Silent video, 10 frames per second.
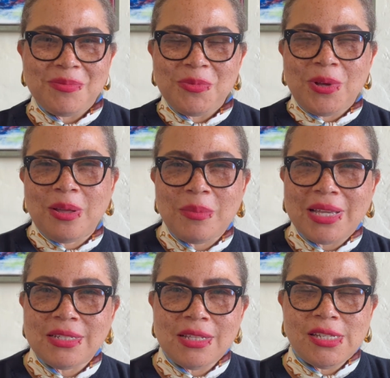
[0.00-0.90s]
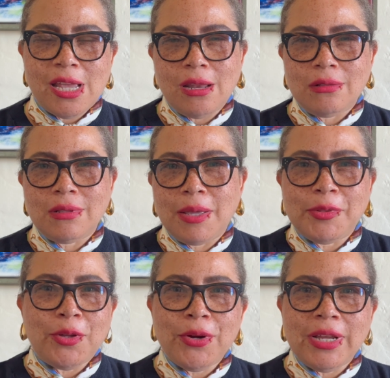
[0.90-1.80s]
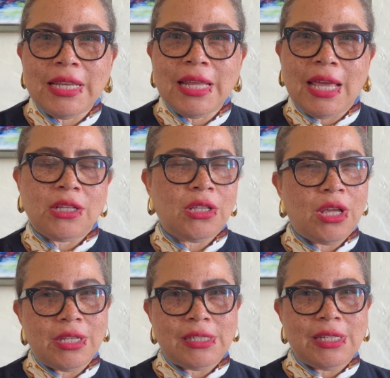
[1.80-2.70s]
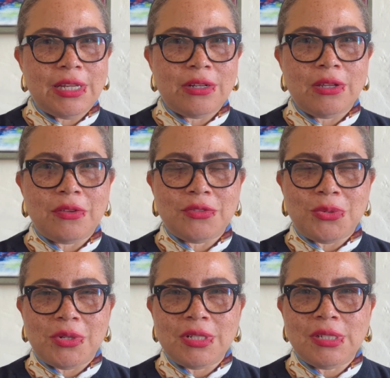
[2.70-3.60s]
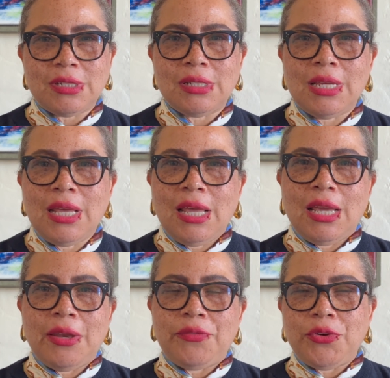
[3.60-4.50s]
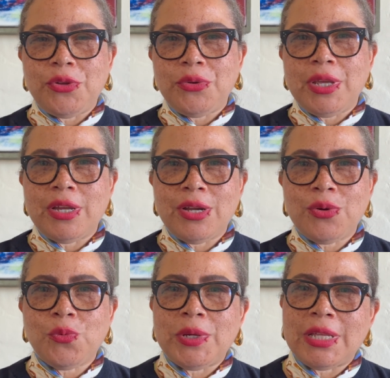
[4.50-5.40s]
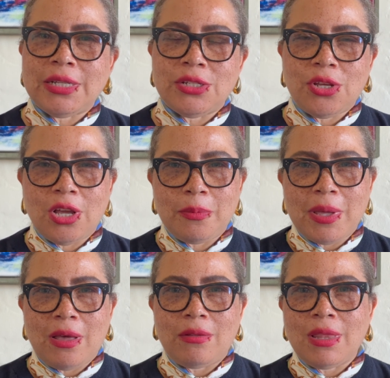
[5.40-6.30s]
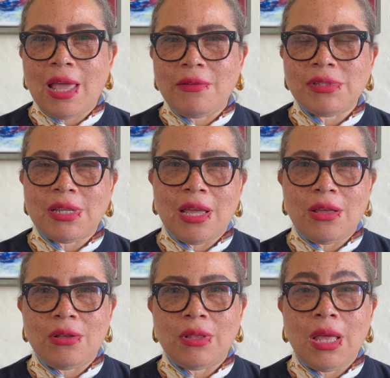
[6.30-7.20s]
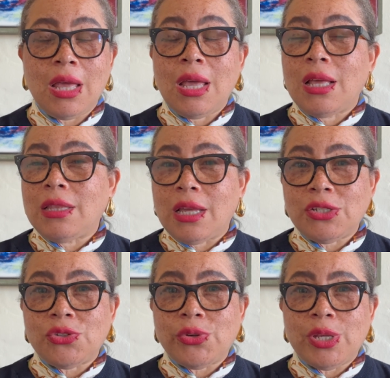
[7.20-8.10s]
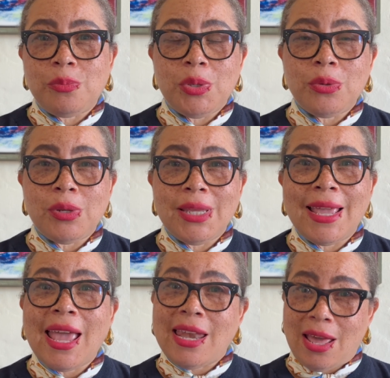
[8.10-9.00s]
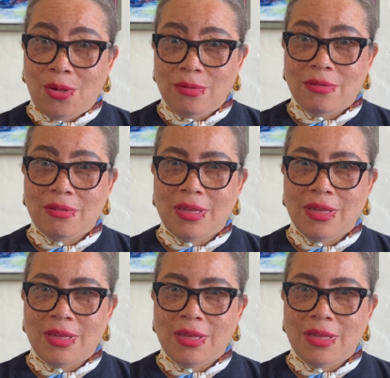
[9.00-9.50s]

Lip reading: welcome back to the channel. I'm Lauren and Claude is here, of course. And if you're new here, we like to talk about lifestyle, luxury, beauty, and health.